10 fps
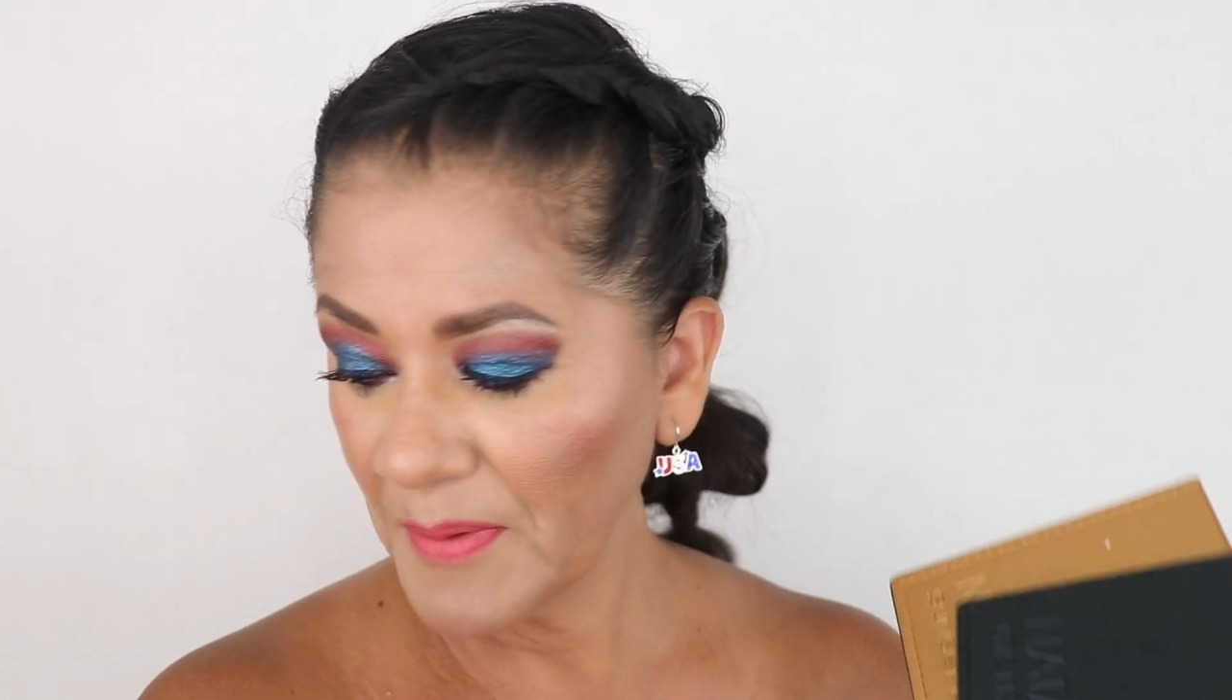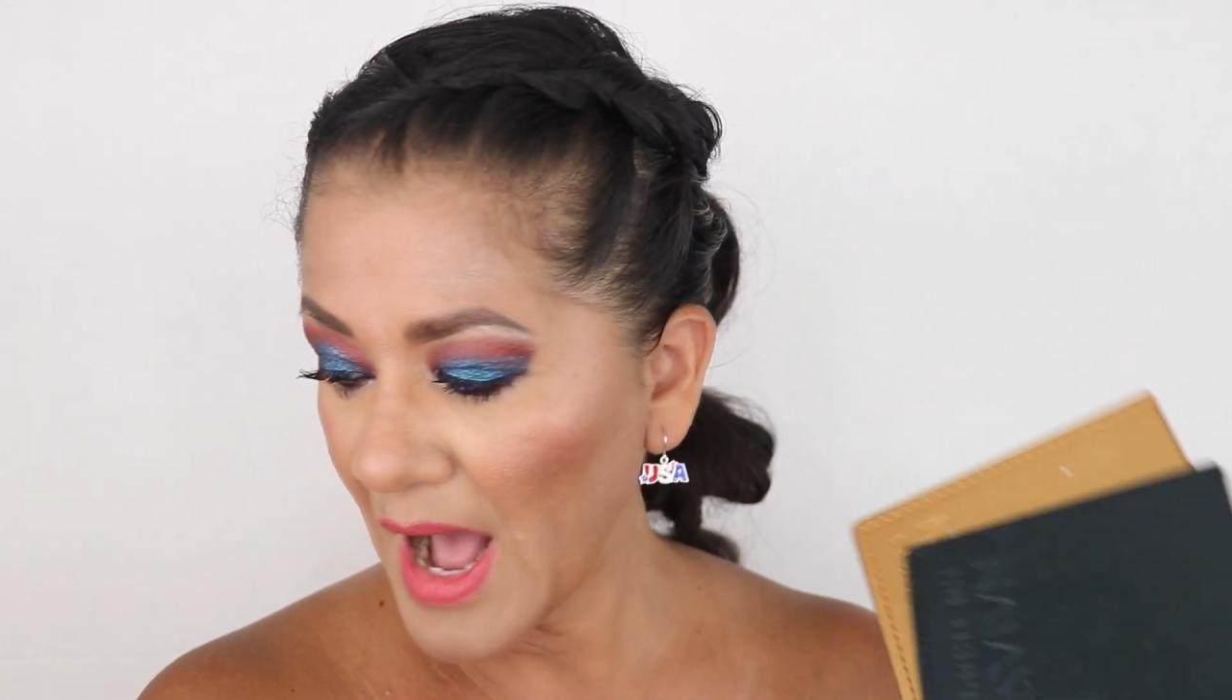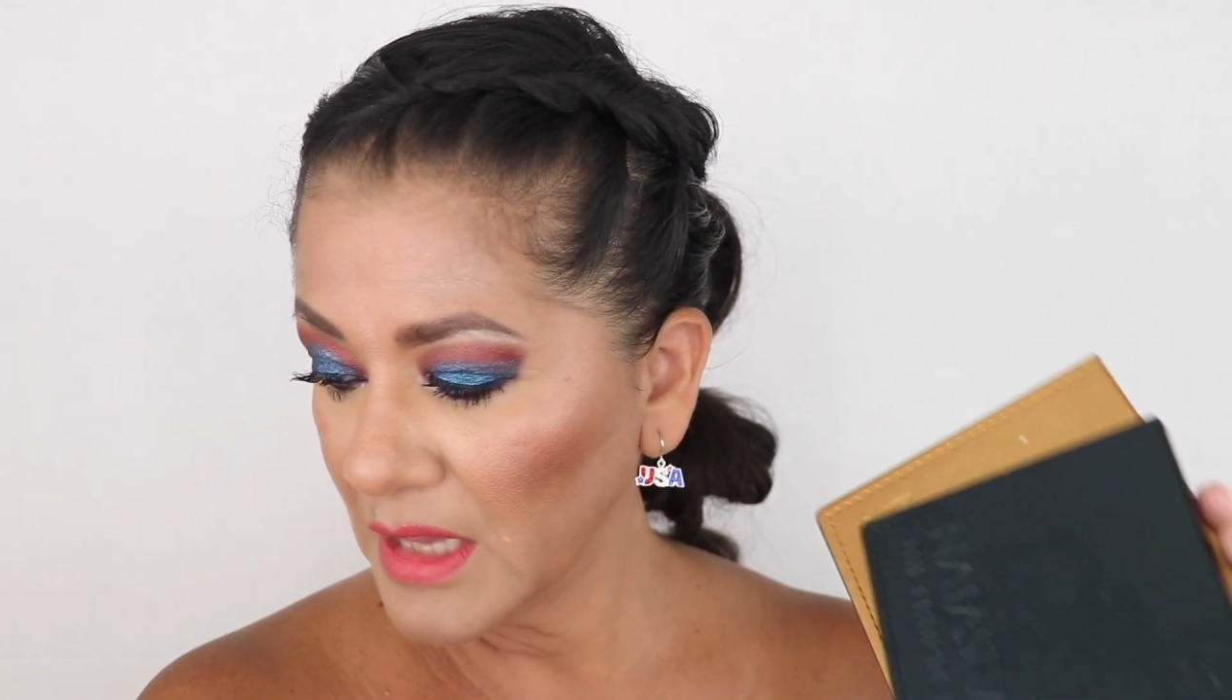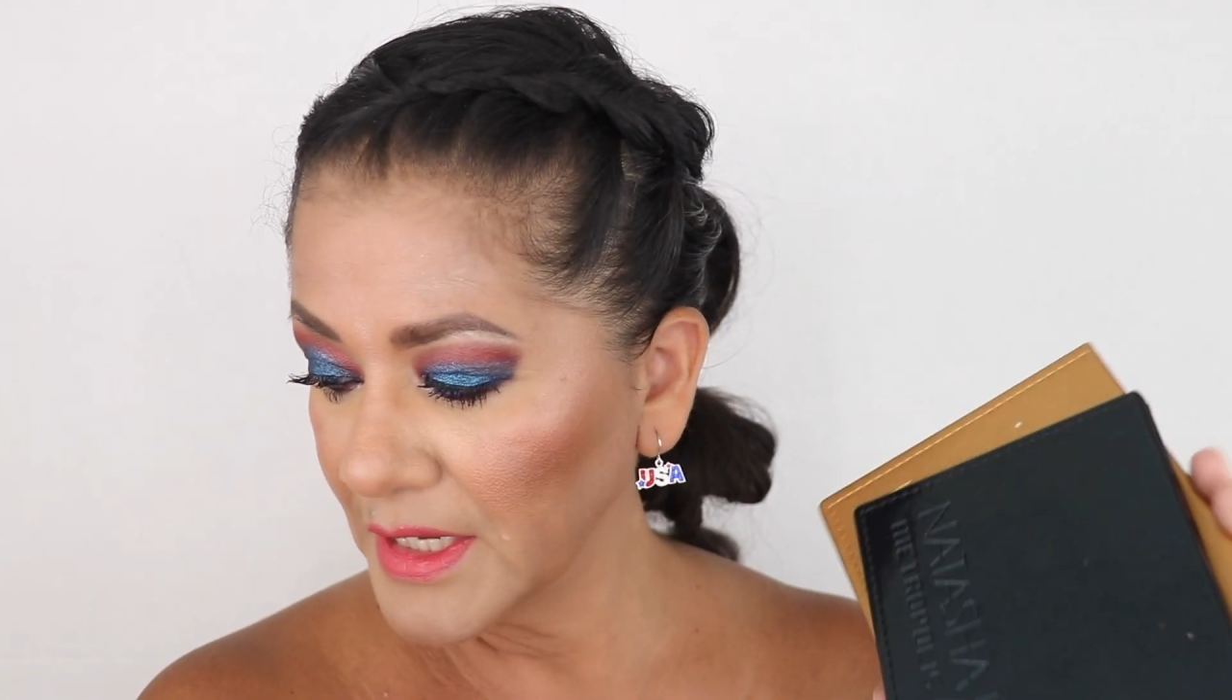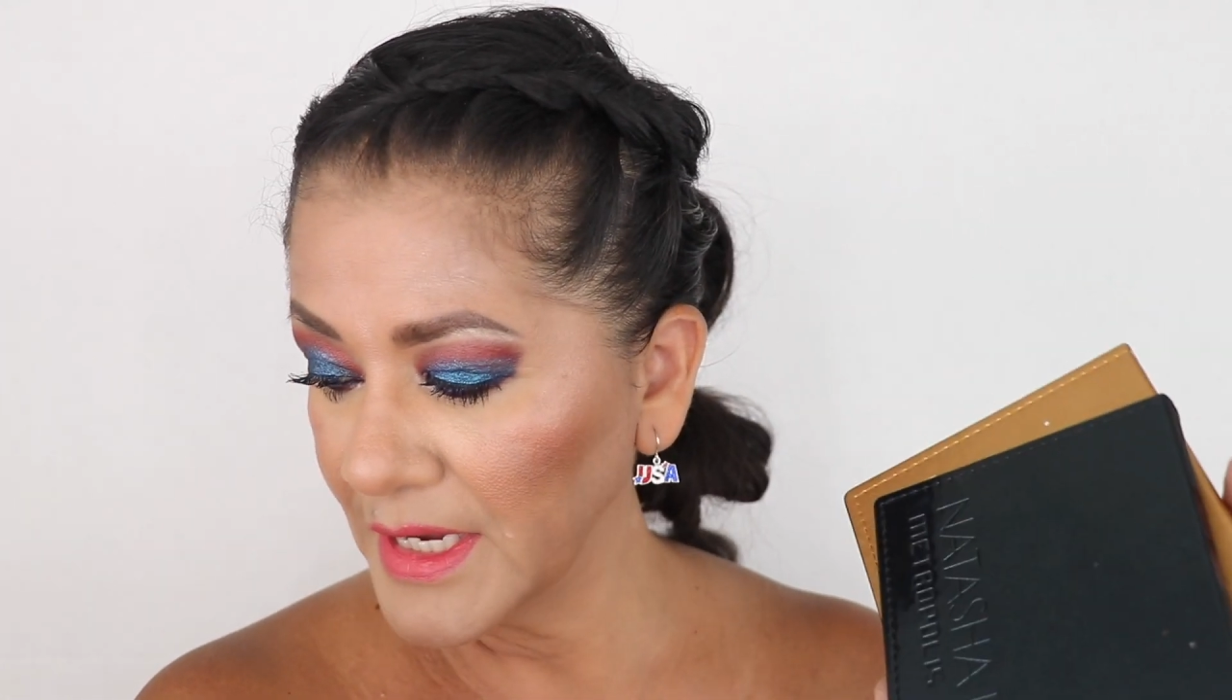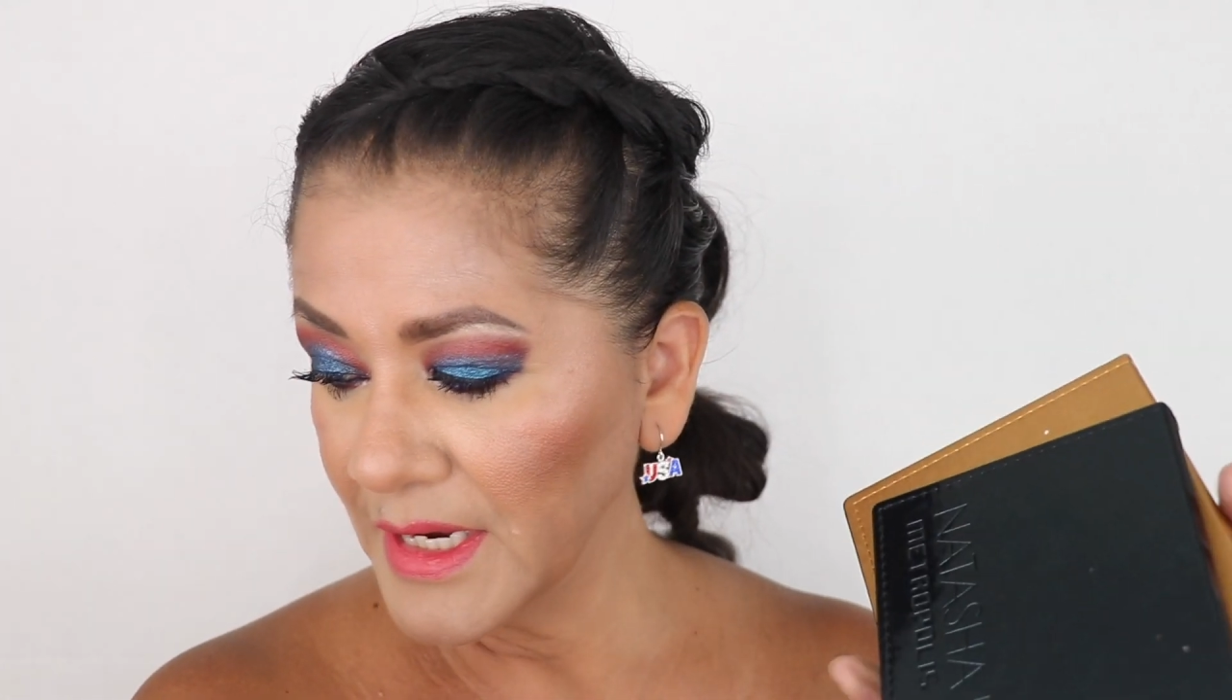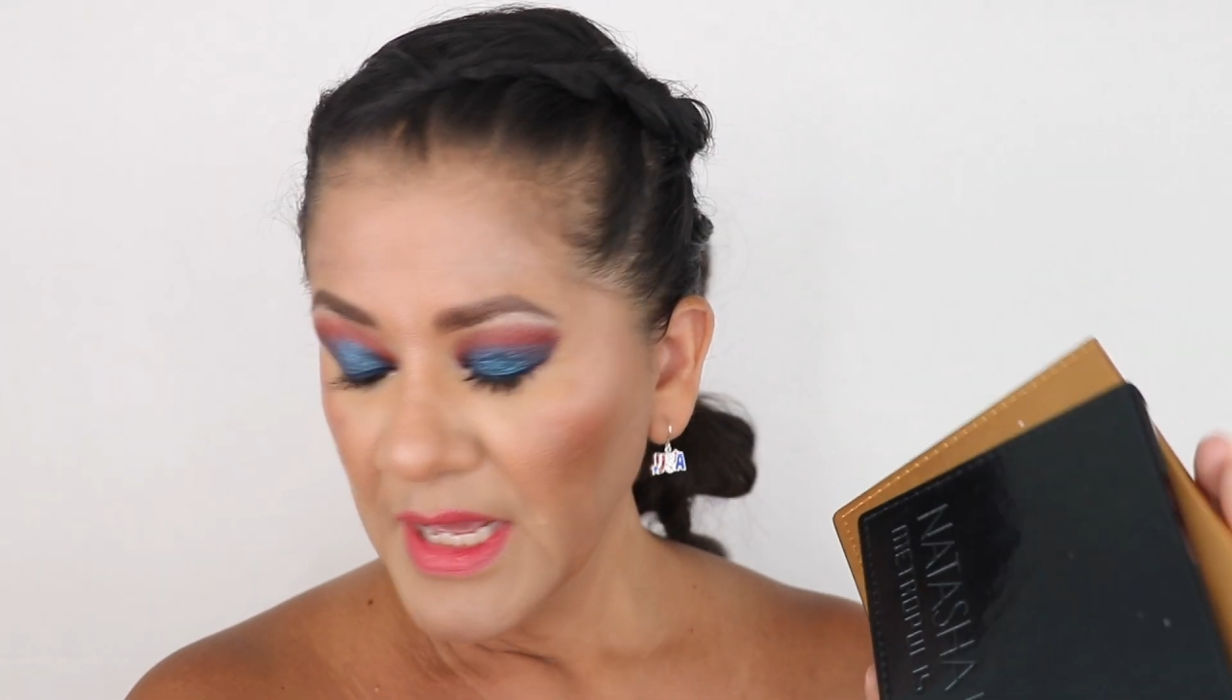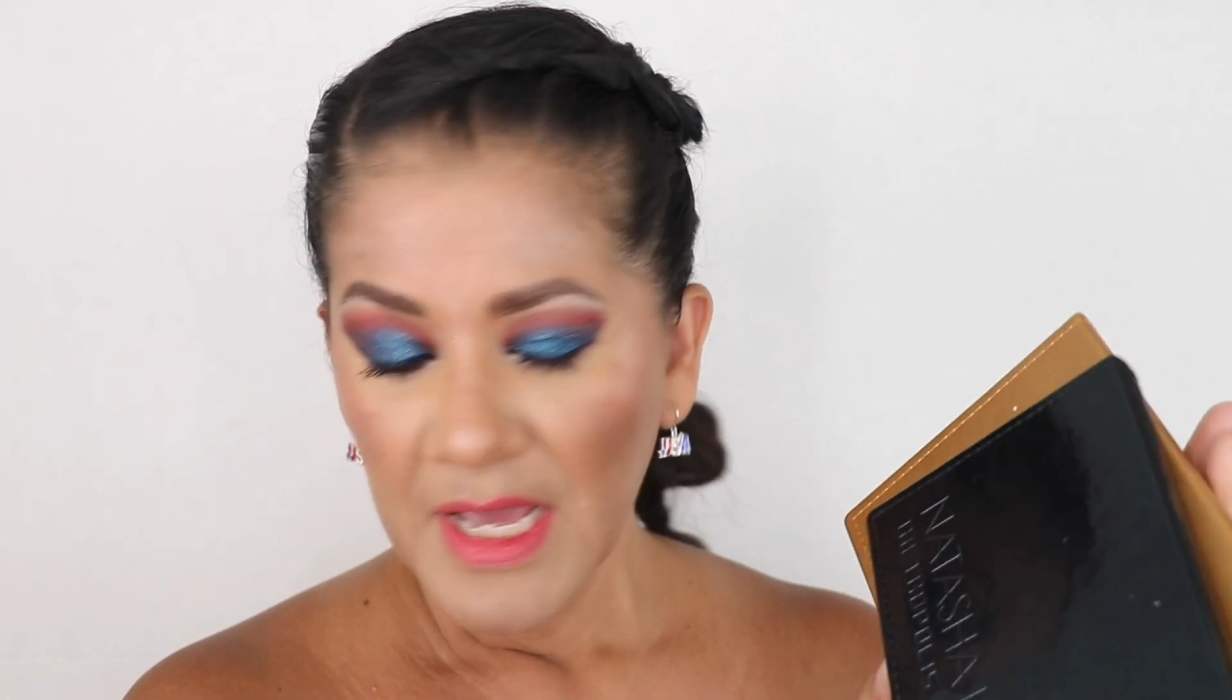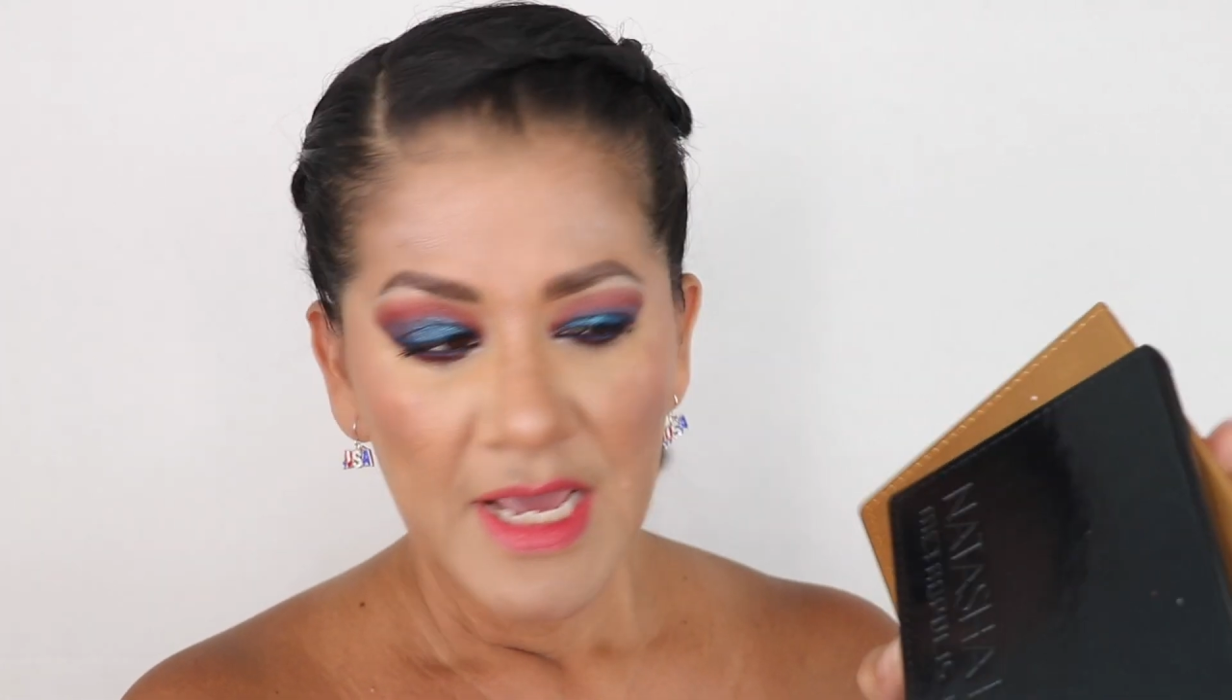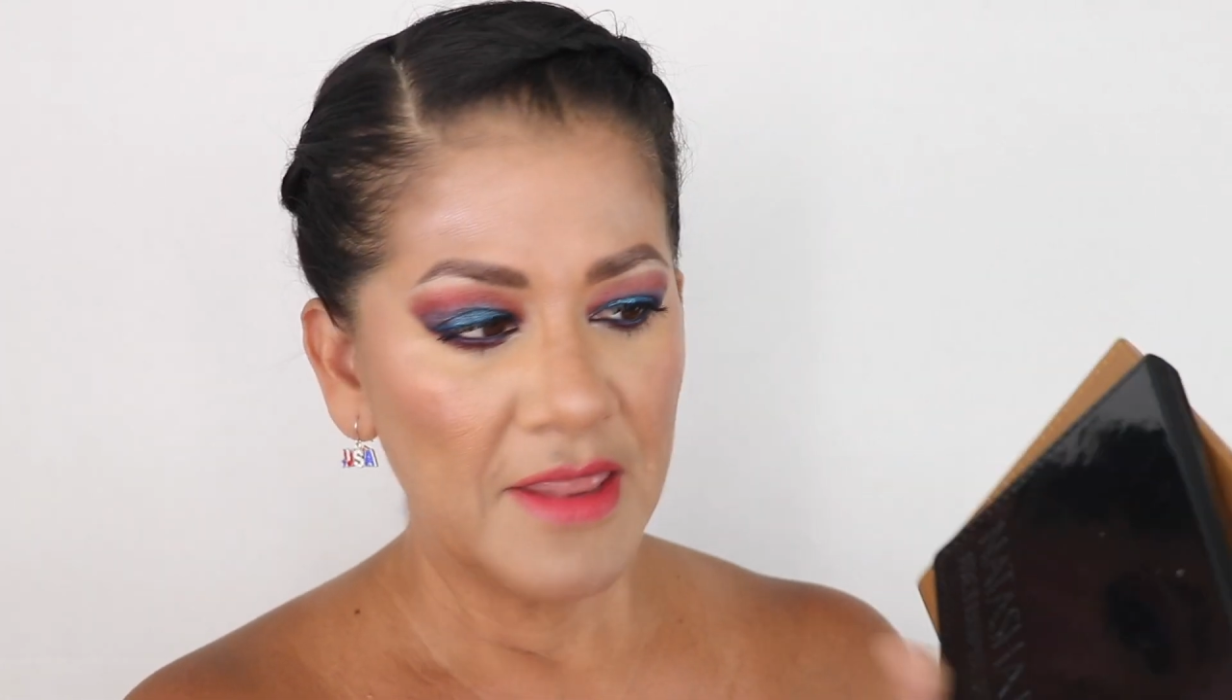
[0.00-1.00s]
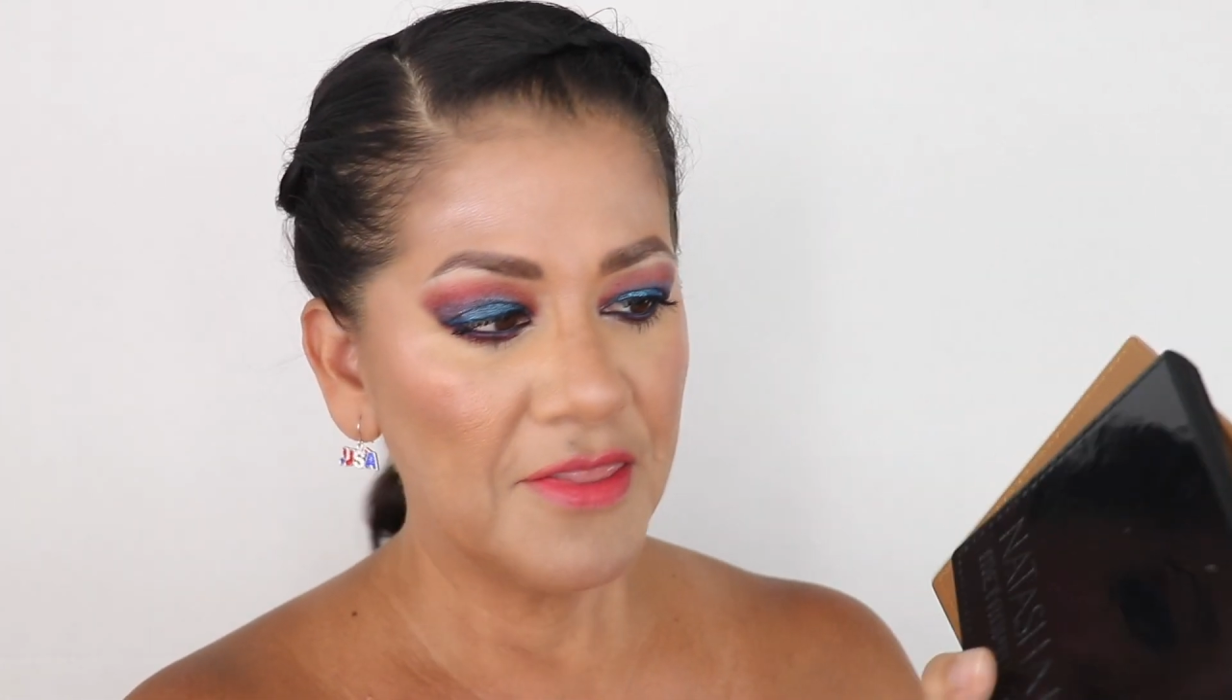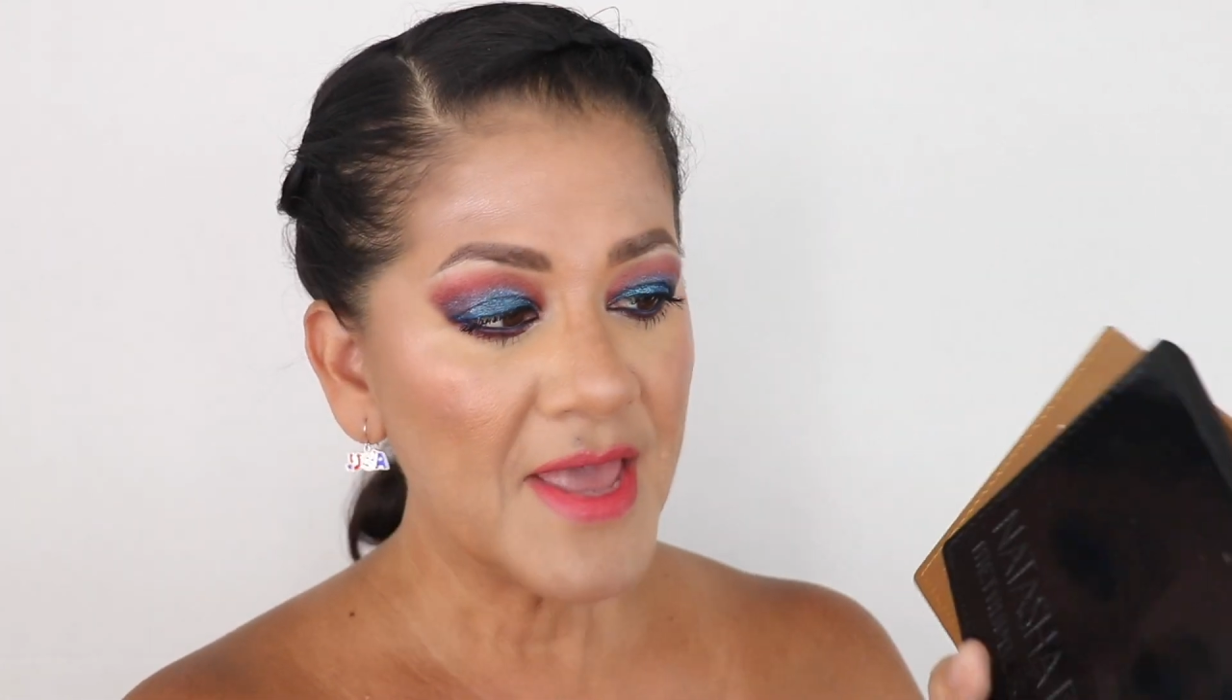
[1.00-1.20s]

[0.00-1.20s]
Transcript: palette, and